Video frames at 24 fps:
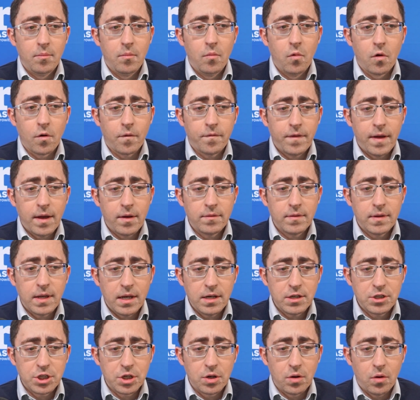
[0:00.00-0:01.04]
More
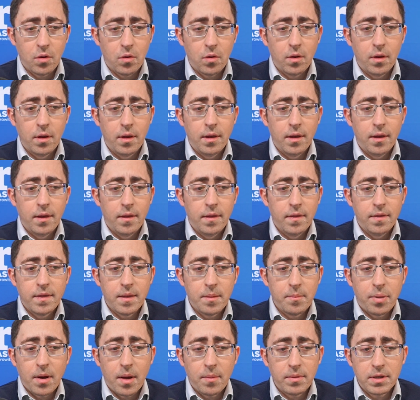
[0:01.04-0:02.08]
foundational
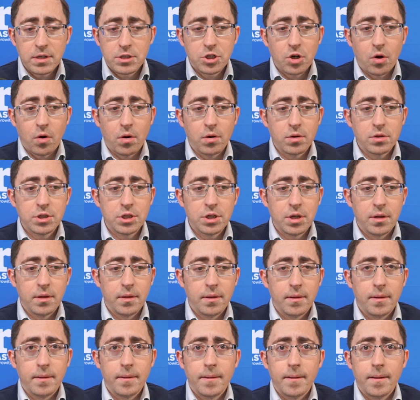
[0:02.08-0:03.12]
than public charge.
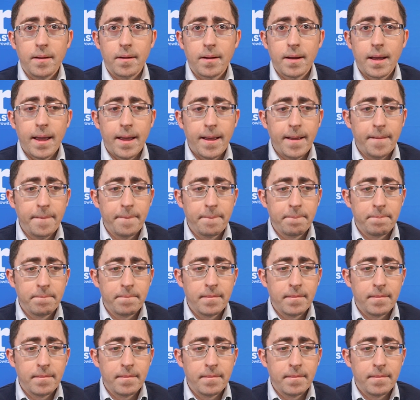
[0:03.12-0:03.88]
Okay?